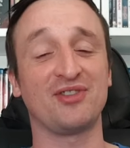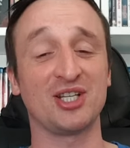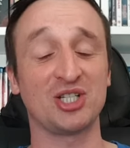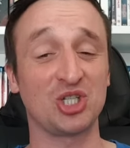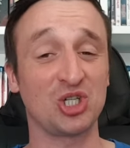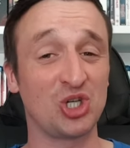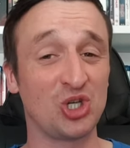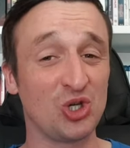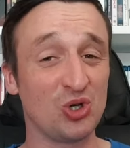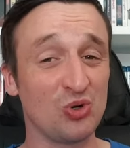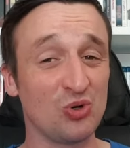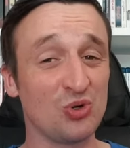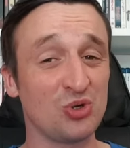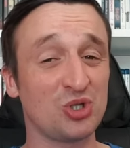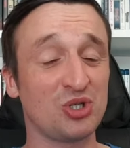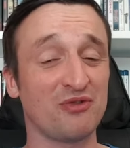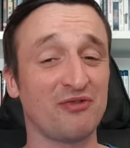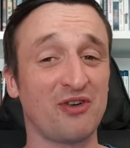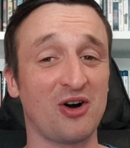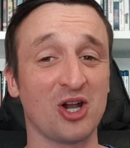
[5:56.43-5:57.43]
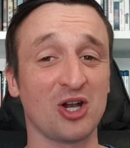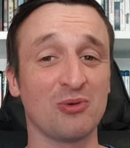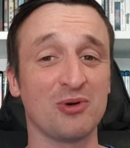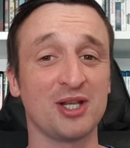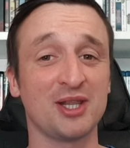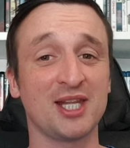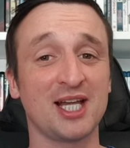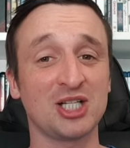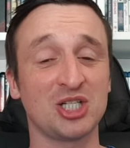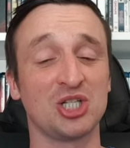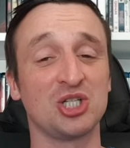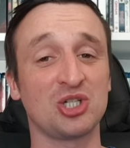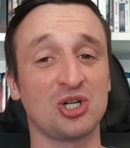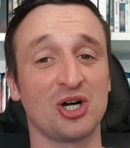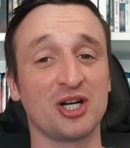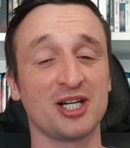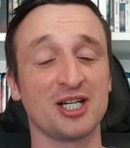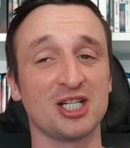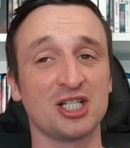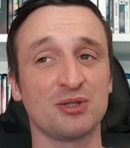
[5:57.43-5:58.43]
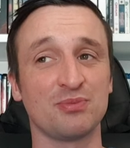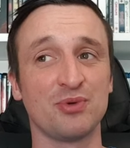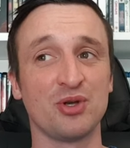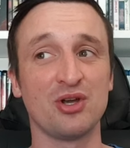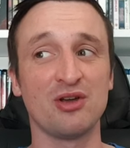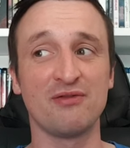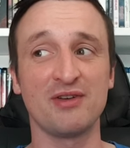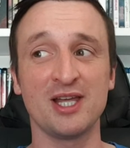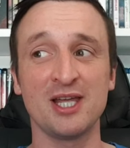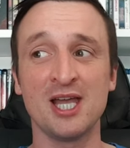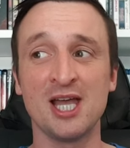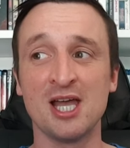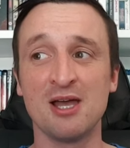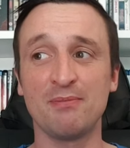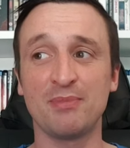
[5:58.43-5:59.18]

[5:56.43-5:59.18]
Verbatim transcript: this huge following that she's got in this movie,